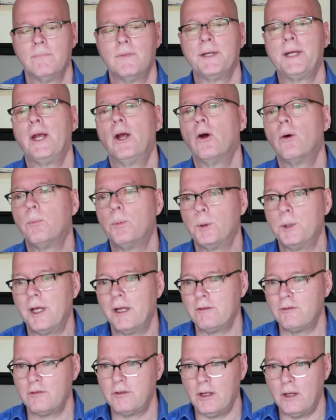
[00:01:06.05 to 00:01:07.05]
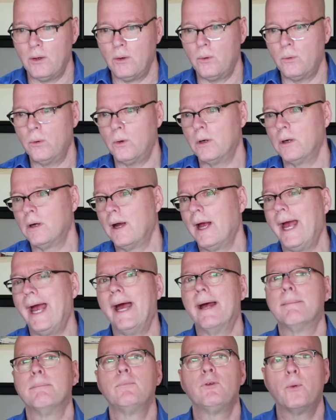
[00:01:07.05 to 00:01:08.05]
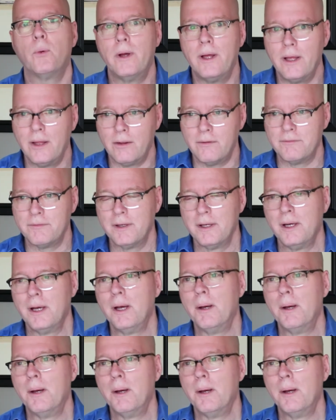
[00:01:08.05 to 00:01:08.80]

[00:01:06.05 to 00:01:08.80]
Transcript: the Carol Burnett show or Adam 12,